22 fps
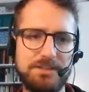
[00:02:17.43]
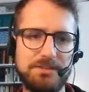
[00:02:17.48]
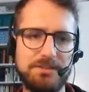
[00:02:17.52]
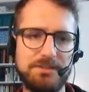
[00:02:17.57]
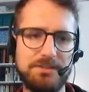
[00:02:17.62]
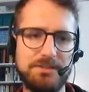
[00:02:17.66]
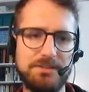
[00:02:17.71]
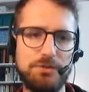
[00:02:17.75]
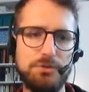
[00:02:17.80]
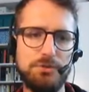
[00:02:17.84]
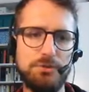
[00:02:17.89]

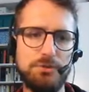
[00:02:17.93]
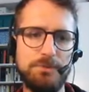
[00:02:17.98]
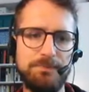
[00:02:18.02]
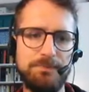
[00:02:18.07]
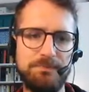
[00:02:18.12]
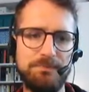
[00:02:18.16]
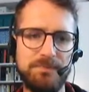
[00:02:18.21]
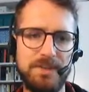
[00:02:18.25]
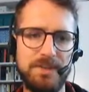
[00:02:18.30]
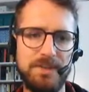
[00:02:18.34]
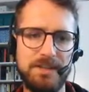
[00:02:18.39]
too,
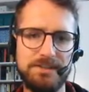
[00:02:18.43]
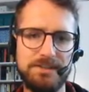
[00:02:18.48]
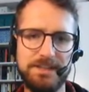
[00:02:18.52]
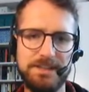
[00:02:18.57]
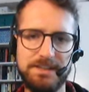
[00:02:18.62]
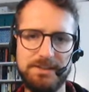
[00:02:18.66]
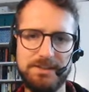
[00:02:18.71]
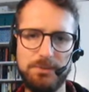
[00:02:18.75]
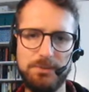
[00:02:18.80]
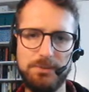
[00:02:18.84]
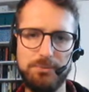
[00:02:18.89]

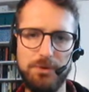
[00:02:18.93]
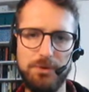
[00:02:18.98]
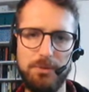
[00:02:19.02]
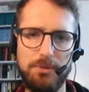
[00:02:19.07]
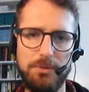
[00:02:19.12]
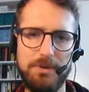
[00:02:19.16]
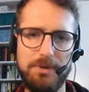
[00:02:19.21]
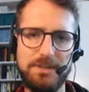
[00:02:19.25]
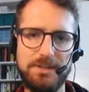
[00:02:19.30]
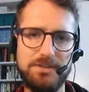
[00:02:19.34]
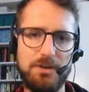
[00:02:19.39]
since you
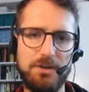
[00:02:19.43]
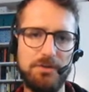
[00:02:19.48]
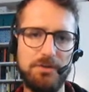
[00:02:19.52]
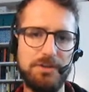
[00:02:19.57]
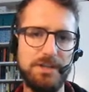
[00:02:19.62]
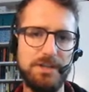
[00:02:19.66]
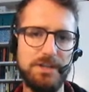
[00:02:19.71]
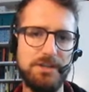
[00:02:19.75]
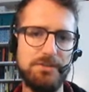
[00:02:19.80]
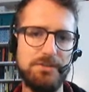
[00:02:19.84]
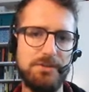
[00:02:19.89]
probably don't
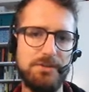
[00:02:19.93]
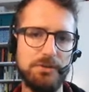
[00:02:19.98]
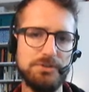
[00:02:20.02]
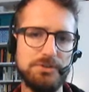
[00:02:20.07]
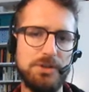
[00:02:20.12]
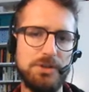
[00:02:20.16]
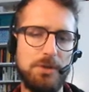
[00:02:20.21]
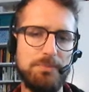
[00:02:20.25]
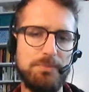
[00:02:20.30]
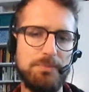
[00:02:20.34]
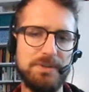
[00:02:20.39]
need those
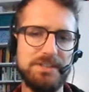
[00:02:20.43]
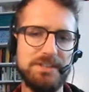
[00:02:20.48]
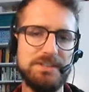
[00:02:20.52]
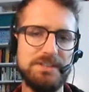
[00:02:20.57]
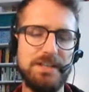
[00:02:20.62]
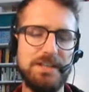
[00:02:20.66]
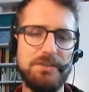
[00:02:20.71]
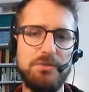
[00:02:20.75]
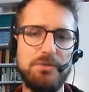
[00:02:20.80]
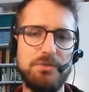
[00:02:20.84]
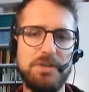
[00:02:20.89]
compasses
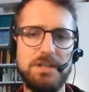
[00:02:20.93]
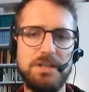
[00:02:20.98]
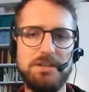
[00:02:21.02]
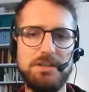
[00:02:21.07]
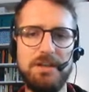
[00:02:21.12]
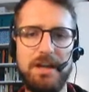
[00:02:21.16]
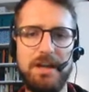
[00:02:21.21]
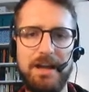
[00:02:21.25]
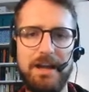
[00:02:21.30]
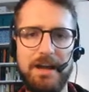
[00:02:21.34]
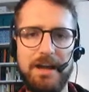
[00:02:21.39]
and you
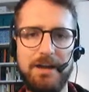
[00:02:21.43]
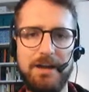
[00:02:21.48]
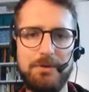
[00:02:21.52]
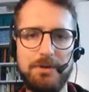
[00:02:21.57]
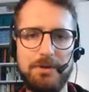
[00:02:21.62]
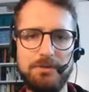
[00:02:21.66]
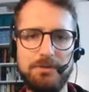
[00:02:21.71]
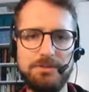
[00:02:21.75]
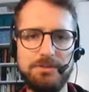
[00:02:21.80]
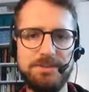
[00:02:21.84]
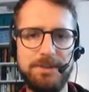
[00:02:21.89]
need
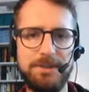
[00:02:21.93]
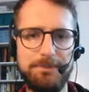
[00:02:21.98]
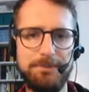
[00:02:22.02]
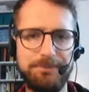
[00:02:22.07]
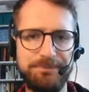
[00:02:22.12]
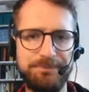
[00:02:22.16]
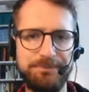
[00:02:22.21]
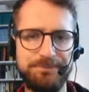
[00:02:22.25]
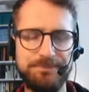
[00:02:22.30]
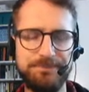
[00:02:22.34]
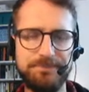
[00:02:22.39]
arrows.
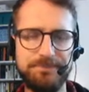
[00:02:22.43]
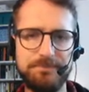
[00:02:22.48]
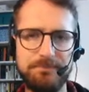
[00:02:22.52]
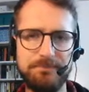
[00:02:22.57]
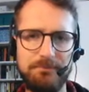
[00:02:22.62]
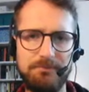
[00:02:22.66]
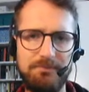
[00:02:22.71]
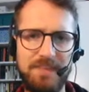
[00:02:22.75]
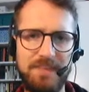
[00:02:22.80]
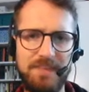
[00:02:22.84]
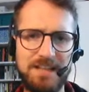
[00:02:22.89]

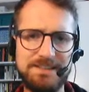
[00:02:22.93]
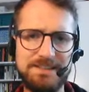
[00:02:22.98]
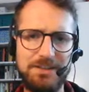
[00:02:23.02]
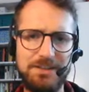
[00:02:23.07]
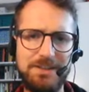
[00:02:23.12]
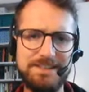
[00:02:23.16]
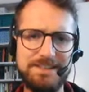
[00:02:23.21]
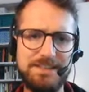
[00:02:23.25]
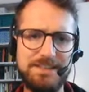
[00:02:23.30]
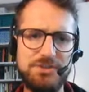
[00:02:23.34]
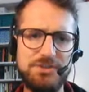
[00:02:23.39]
So
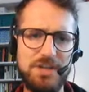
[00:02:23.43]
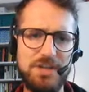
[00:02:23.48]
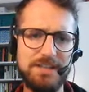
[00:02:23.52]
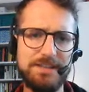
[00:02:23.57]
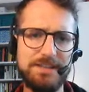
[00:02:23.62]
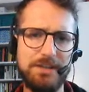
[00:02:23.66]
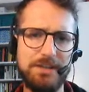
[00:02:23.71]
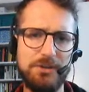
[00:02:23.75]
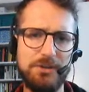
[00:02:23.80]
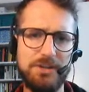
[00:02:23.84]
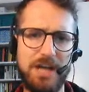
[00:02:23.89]
it's just
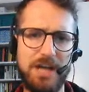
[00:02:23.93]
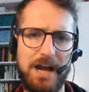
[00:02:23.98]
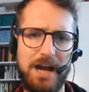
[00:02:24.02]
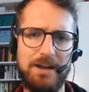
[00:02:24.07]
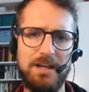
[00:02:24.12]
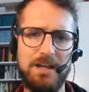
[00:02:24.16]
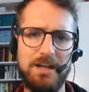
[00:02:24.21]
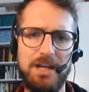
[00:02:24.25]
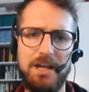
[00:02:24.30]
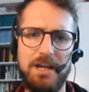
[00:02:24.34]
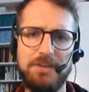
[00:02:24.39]
a good
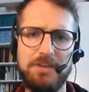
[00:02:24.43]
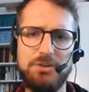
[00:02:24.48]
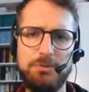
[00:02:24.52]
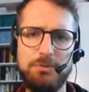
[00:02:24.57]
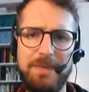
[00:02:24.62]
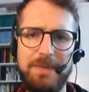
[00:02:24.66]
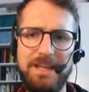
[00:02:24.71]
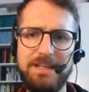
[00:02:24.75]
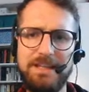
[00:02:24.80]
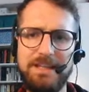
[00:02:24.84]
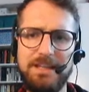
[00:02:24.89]
card. To
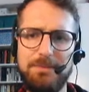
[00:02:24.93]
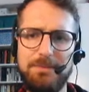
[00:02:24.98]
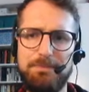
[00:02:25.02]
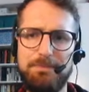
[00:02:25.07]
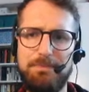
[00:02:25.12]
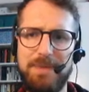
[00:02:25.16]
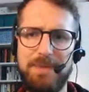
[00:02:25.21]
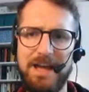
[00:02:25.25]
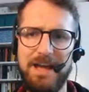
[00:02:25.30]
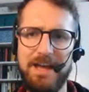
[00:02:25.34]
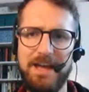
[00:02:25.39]
make
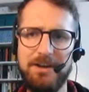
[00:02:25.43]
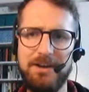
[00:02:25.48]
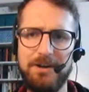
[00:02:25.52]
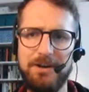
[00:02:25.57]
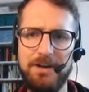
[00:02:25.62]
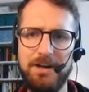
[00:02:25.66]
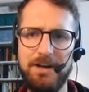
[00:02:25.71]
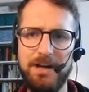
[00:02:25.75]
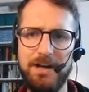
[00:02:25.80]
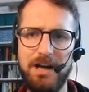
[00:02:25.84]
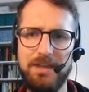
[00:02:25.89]
it
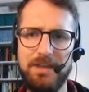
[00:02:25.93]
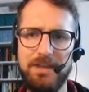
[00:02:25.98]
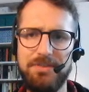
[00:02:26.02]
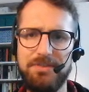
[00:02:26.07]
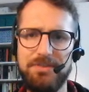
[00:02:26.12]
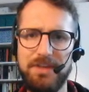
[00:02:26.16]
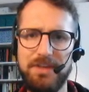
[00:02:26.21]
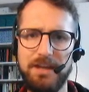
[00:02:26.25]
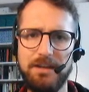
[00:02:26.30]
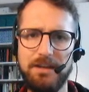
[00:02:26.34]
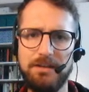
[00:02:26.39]
better, I
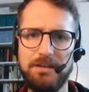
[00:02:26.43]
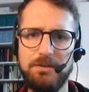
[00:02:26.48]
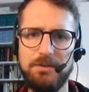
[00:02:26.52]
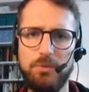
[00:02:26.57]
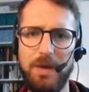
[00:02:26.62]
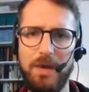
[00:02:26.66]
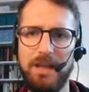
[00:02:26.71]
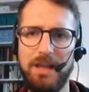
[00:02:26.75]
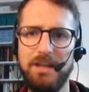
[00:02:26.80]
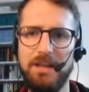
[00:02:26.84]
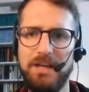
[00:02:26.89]
think,
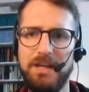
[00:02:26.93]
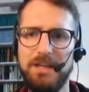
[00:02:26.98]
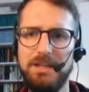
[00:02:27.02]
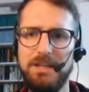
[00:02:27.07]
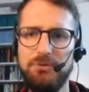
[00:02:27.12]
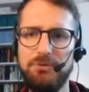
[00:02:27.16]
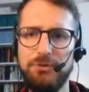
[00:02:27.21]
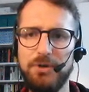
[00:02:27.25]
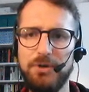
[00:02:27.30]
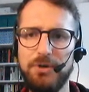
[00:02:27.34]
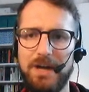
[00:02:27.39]
well,
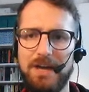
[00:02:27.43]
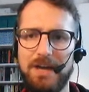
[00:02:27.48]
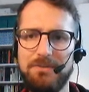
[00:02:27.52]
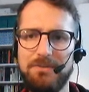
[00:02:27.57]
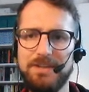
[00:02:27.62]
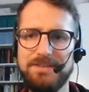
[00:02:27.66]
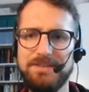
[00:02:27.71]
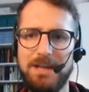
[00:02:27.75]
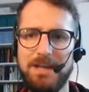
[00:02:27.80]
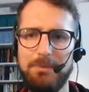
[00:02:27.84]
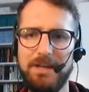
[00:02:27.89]
if you have the
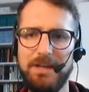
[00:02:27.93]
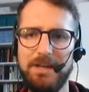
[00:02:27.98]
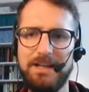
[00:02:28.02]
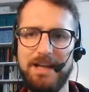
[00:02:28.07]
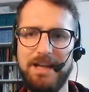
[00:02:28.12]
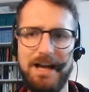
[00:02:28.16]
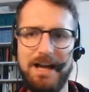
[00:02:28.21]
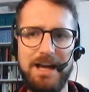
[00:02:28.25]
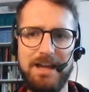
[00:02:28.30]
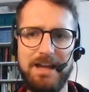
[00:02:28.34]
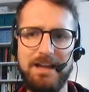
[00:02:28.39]
tablet
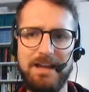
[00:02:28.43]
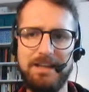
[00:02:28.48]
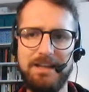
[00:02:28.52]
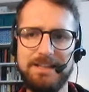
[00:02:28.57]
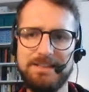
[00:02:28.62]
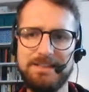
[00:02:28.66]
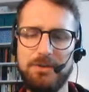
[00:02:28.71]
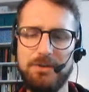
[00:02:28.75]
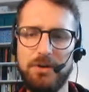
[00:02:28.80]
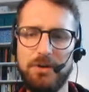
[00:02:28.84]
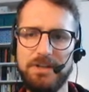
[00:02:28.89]
guy,
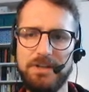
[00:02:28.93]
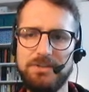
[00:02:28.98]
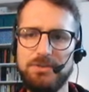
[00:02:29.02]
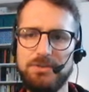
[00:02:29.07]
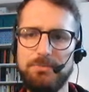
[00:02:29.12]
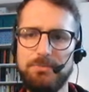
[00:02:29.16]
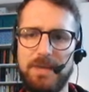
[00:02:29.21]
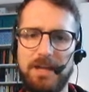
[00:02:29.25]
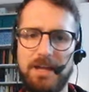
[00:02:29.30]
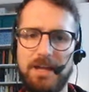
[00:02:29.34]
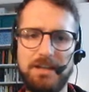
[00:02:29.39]
he's going to
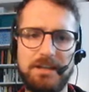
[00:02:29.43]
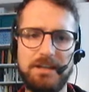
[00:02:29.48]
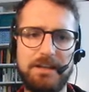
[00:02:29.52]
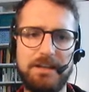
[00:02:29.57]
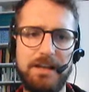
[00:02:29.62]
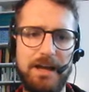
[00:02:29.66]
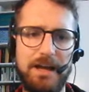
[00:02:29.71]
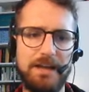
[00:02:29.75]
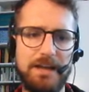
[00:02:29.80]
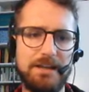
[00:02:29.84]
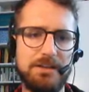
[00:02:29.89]
make
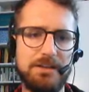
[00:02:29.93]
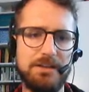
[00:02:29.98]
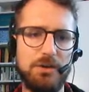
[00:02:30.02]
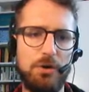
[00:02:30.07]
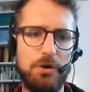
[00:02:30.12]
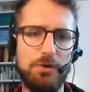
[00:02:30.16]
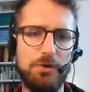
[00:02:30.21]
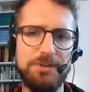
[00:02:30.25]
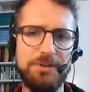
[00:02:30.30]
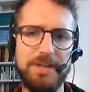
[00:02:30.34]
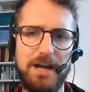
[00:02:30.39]
like
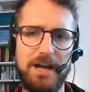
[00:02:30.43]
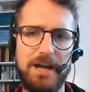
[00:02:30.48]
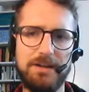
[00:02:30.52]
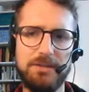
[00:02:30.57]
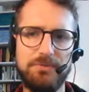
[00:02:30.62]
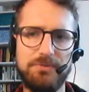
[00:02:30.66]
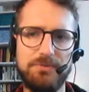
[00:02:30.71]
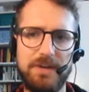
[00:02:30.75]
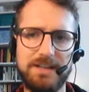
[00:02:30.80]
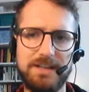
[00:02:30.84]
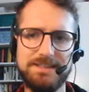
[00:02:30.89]
all the
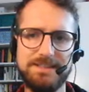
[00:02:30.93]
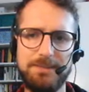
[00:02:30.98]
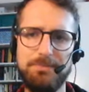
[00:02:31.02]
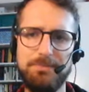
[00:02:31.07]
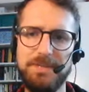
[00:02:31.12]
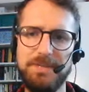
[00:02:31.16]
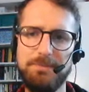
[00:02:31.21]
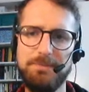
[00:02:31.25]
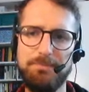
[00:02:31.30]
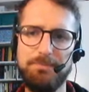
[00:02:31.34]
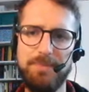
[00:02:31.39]
artifacts a
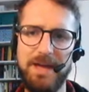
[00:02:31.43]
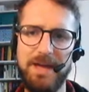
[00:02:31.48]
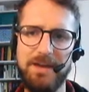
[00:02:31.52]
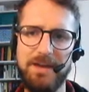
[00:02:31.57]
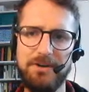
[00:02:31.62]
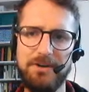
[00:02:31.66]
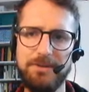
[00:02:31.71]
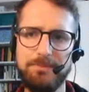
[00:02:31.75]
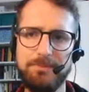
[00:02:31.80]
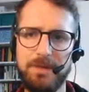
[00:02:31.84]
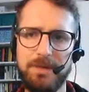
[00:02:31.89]
bit
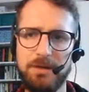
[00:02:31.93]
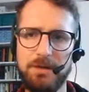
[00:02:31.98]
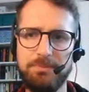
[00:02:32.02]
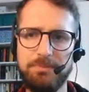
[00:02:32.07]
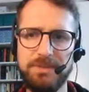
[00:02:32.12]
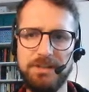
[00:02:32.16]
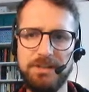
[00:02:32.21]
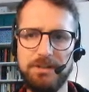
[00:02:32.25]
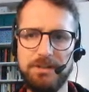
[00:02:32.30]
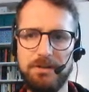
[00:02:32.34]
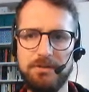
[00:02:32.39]
better in my
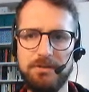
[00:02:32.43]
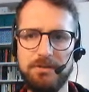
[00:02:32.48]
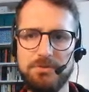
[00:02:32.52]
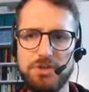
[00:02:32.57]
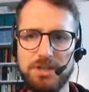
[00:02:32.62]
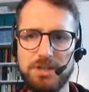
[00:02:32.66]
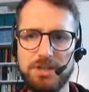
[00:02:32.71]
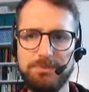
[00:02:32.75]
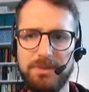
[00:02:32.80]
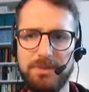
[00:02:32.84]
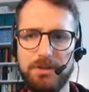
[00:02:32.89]
opinion,
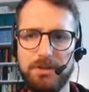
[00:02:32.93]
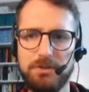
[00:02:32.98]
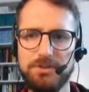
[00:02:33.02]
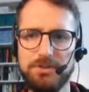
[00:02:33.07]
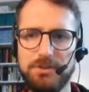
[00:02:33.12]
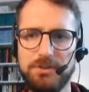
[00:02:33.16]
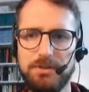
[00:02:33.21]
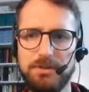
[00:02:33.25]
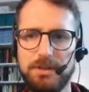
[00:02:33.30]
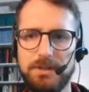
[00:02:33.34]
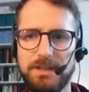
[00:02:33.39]
just
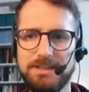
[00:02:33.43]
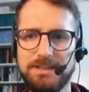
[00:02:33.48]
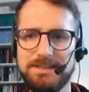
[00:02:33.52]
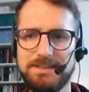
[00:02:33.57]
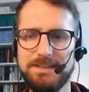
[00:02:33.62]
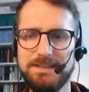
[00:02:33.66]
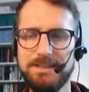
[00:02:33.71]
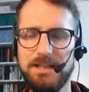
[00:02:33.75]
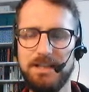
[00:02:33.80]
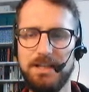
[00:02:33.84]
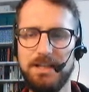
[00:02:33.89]
because
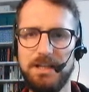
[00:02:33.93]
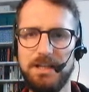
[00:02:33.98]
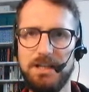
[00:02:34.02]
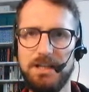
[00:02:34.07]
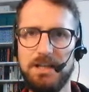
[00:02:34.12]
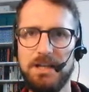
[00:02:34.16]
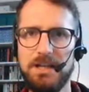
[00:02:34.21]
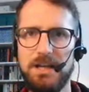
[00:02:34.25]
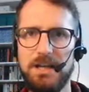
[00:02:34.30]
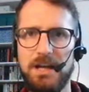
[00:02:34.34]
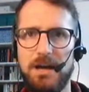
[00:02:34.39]
it's
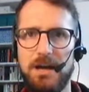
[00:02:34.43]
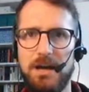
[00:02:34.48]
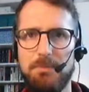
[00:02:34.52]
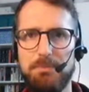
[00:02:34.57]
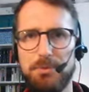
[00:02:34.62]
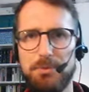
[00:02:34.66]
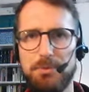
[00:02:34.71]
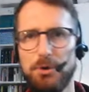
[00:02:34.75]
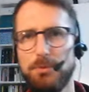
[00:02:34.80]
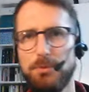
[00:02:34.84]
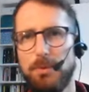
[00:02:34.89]

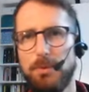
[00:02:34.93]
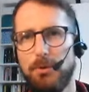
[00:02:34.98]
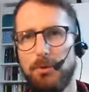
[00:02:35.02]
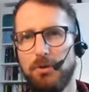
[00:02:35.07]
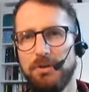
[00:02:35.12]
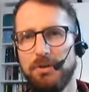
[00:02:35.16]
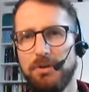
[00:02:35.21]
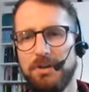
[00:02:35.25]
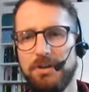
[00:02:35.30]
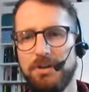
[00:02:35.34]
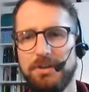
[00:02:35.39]

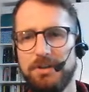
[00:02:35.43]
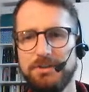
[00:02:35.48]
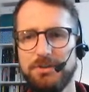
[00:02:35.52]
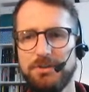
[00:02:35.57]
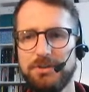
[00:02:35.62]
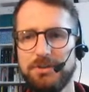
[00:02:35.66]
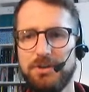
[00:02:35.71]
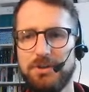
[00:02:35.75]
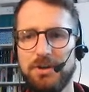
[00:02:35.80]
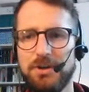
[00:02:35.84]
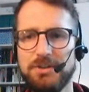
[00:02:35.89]
probable you're
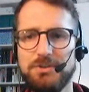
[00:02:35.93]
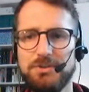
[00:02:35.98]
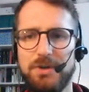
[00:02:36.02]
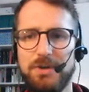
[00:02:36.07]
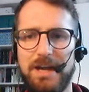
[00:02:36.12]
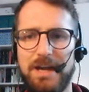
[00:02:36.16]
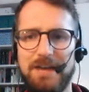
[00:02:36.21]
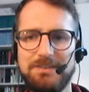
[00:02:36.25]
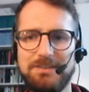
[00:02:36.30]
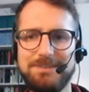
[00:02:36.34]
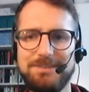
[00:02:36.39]
going to
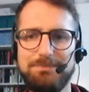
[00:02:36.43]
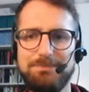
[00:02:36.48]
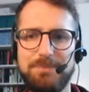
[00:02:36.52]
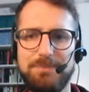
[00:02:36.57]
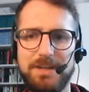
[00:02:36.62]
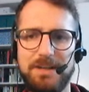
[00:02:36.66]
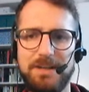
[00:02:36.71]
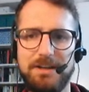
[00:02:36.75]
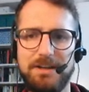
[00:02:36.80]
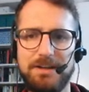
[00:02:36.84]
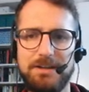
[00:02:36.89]
have
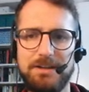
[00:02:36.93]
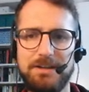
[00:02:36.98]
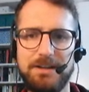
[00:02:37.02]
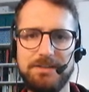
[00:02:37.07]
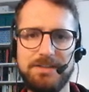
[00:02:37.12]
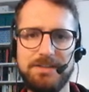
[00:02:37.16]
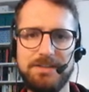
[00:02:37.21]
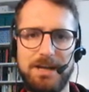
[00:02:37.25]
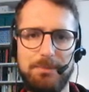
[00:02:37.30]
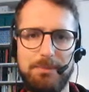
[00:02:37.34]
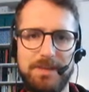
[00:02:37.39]
spare
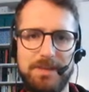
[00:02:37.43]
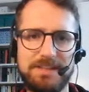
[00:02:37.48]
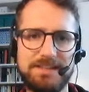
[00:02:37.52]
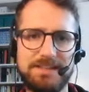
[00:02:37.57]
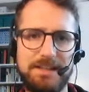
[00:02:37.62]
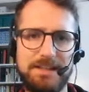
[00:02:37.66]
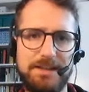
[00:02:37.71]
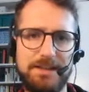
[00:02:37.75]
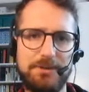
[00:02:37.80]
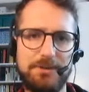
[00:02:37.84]
tablets later